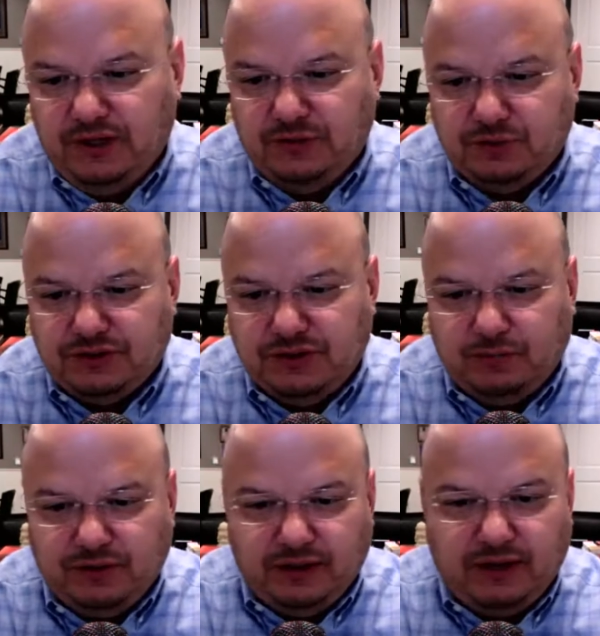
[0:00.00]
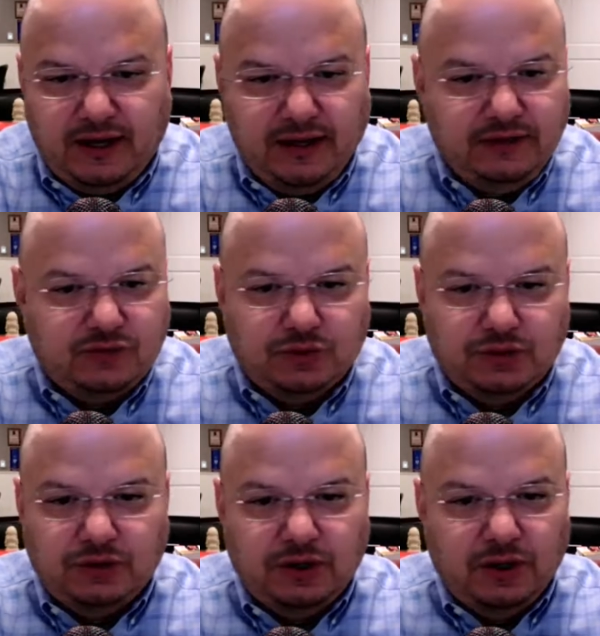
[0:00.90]
It was simply the lines
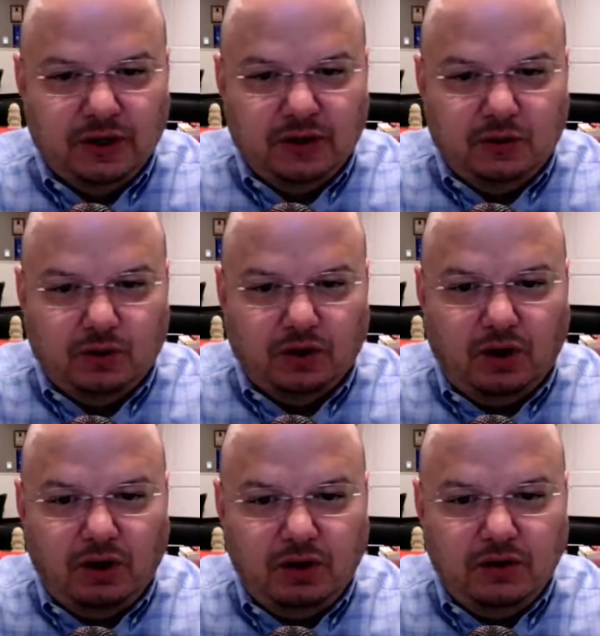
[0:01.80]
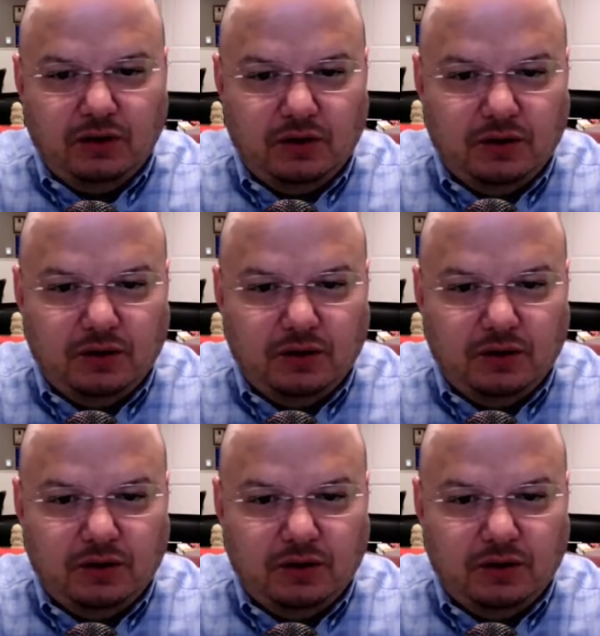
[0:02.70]
were long